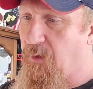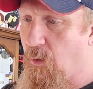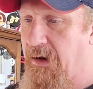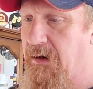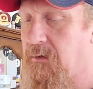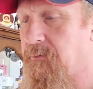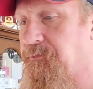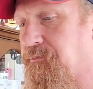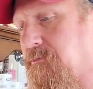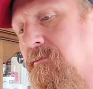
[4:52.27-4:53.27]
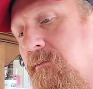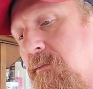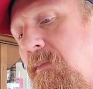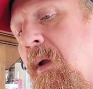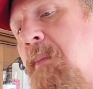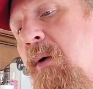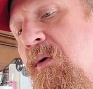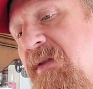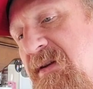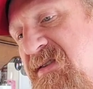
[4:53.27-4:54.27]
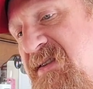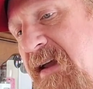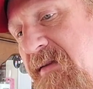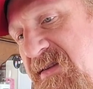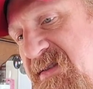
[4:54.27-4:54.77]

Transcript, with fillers: weight, but with this stainless